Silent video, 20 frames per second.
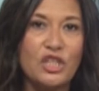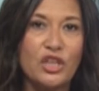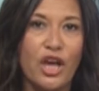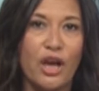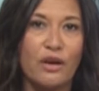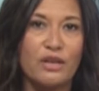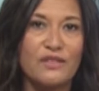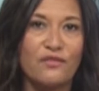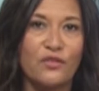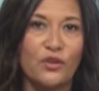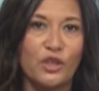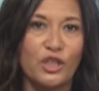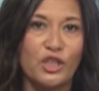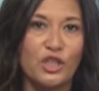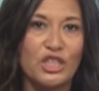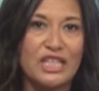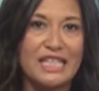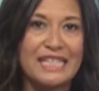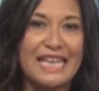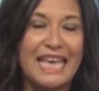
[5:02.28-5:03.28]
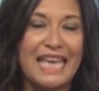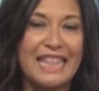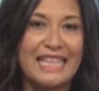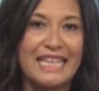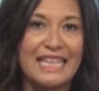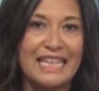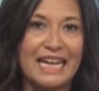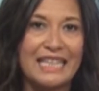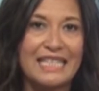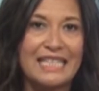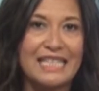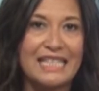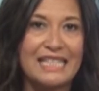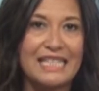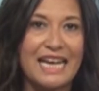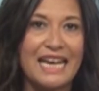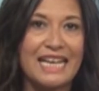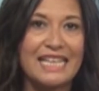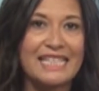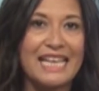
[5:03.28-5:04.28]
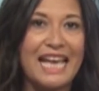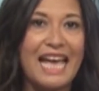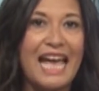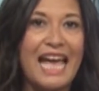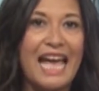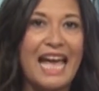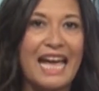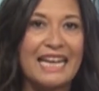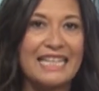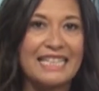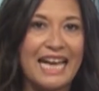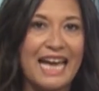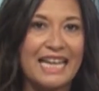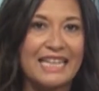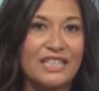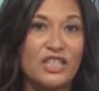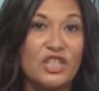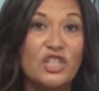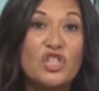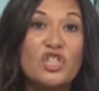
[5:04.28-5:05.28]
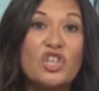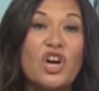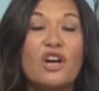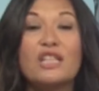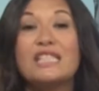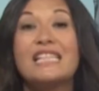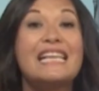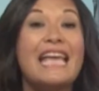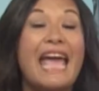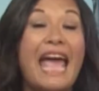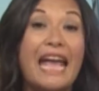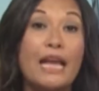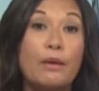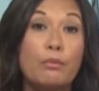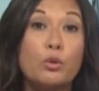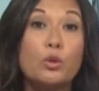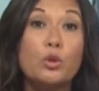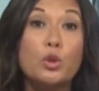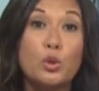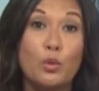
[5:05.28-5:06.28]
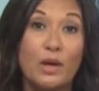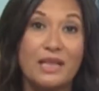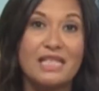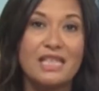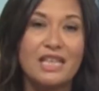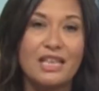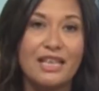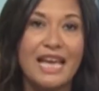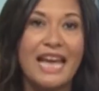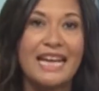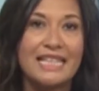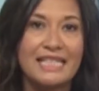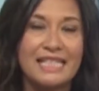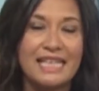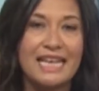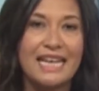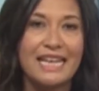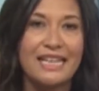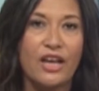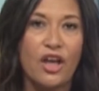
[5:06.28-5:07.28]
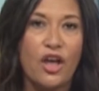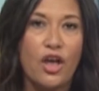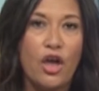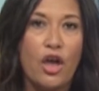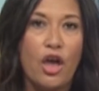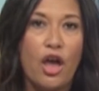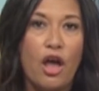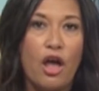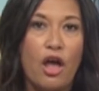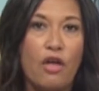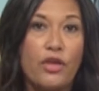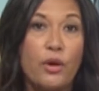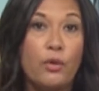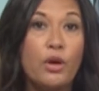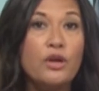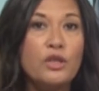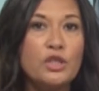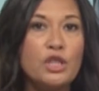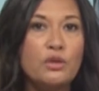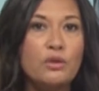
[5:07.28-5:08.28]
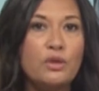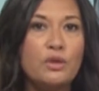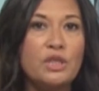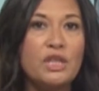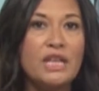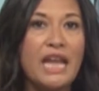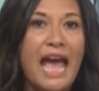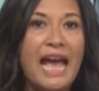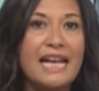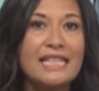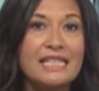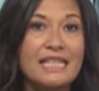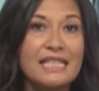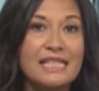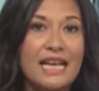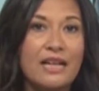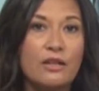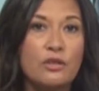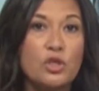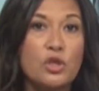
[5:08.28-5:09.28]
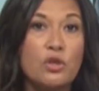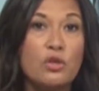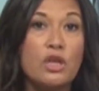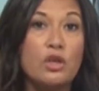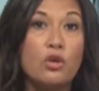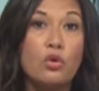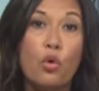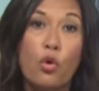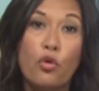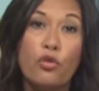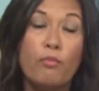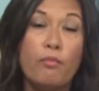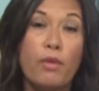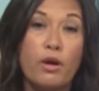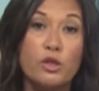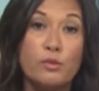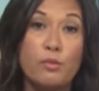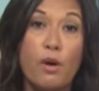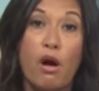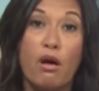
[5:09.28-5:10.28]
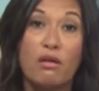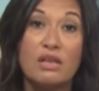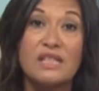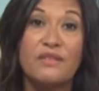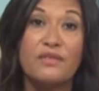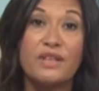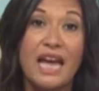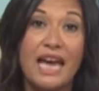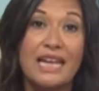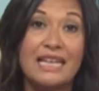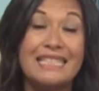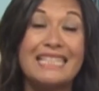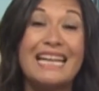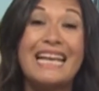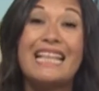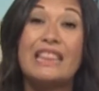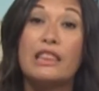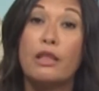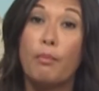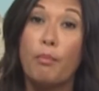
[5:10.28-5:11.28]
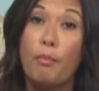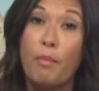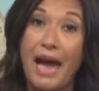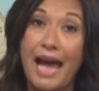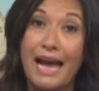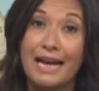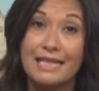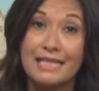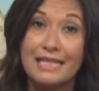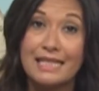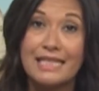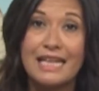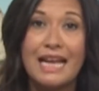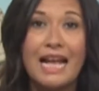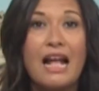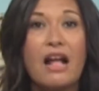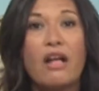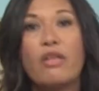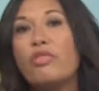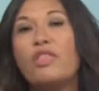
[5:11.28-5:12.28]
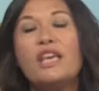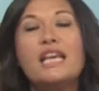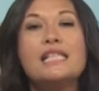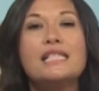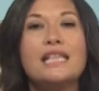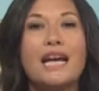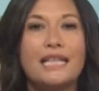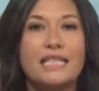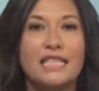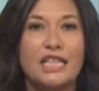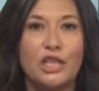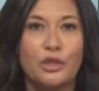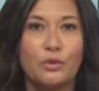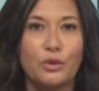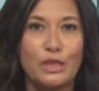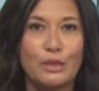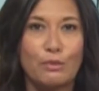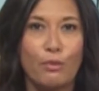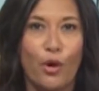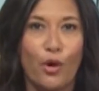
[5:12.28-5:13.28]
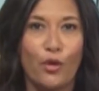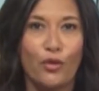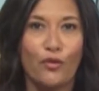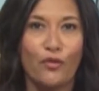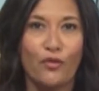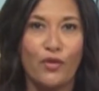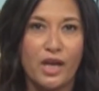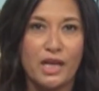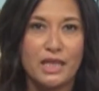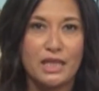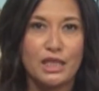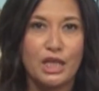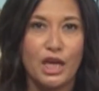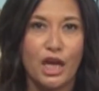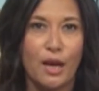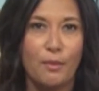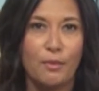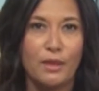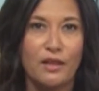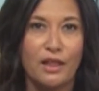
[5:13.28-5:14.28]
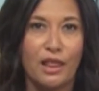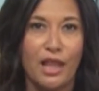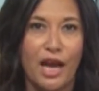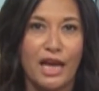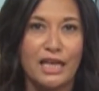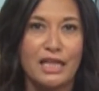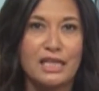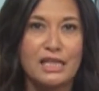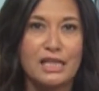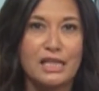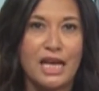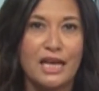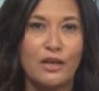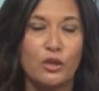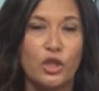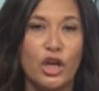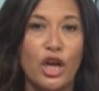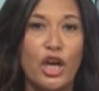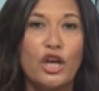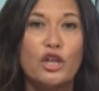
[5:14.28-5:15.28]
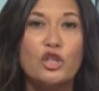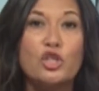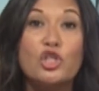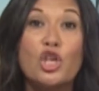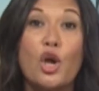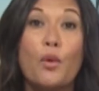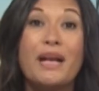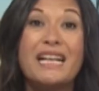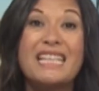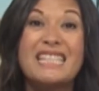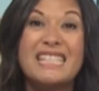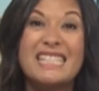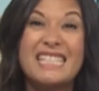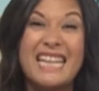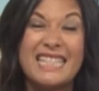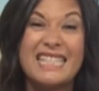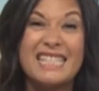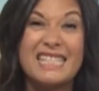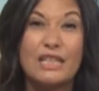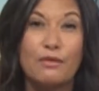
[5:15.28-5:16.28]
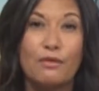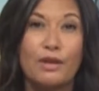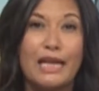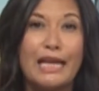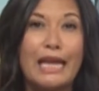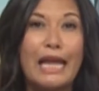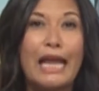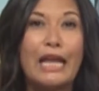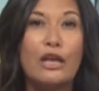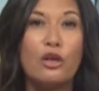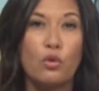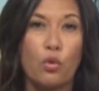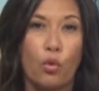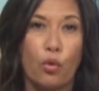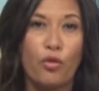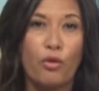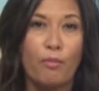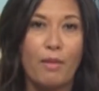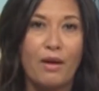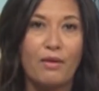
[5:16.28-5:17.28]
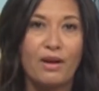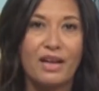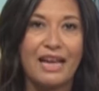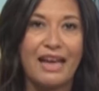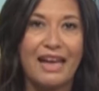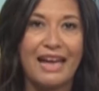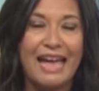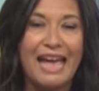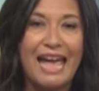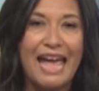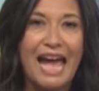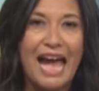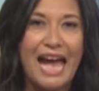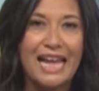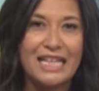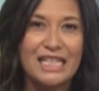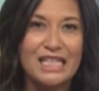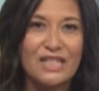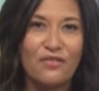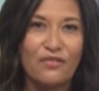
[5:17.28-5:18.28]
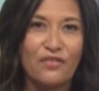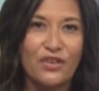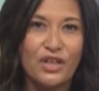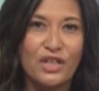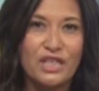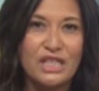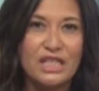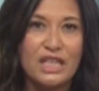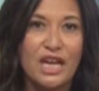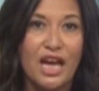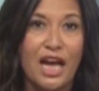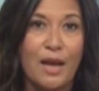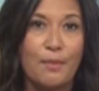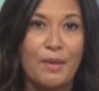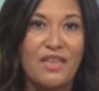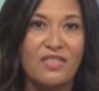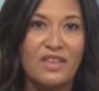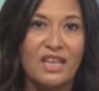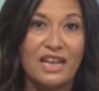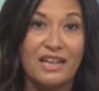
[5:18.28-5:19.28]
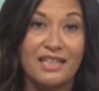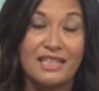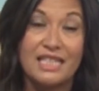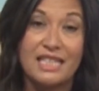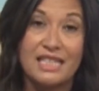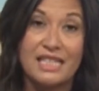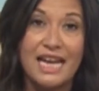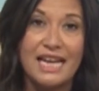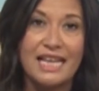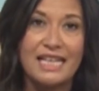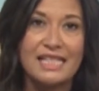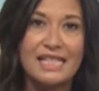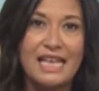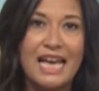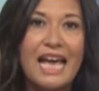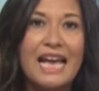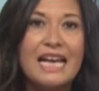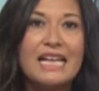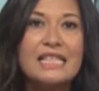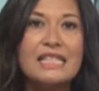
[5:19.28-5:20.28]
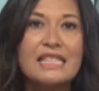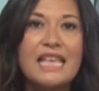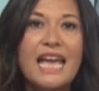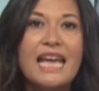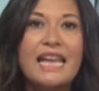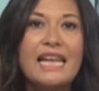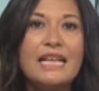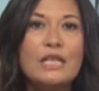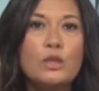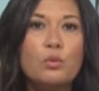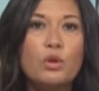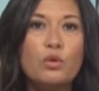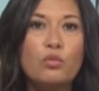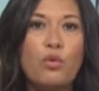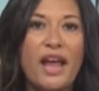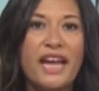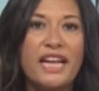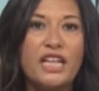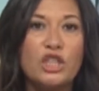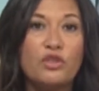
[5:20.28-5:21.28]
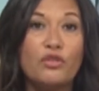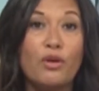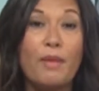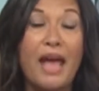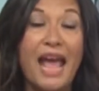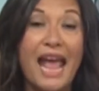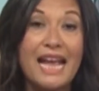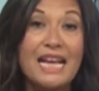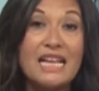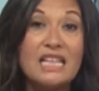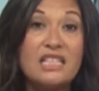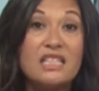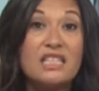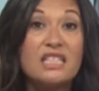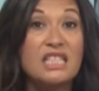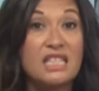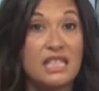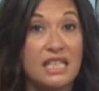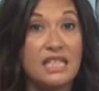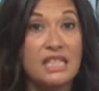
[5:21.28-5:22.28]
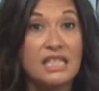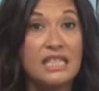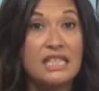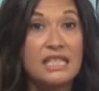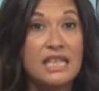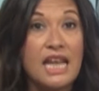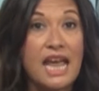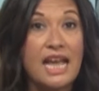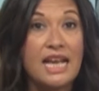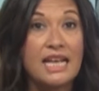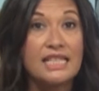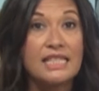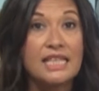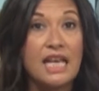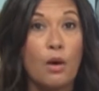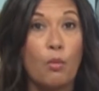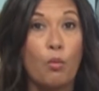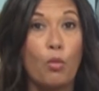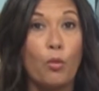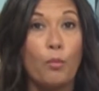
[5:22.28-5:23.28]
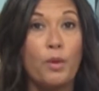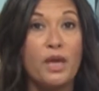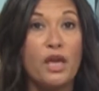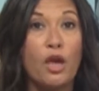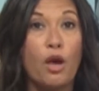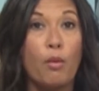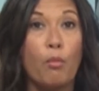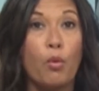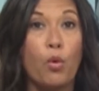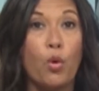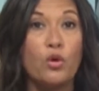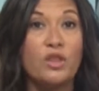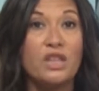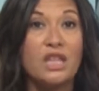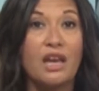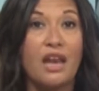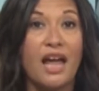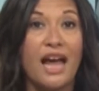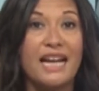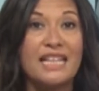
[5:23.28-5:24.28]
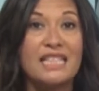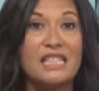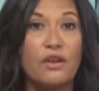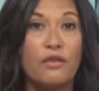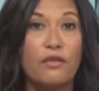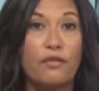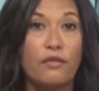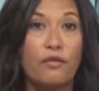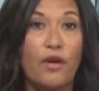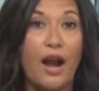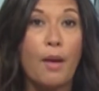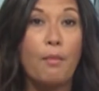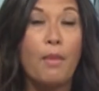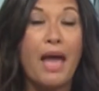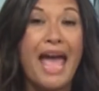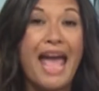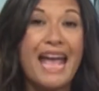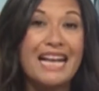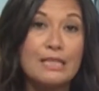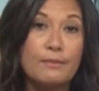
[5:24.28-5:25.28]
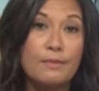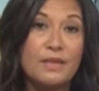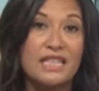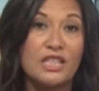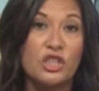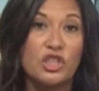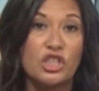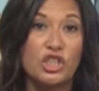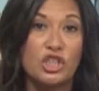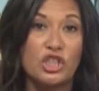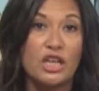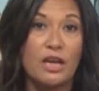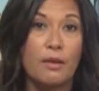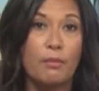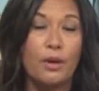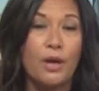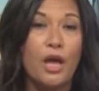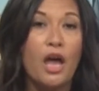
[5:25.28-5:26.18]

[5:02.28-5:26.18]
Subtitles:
Coast voyages in the United States and Canada starting April 2018. Though Hurtigruten has sailed to the northernmost parts of Canada in the past, these itineraries mark the first time the line has sailed so extensively in North America and its first time in the United States. Sailings will range from 8 to 16 days and will be aboard the line's Fram expedition ship.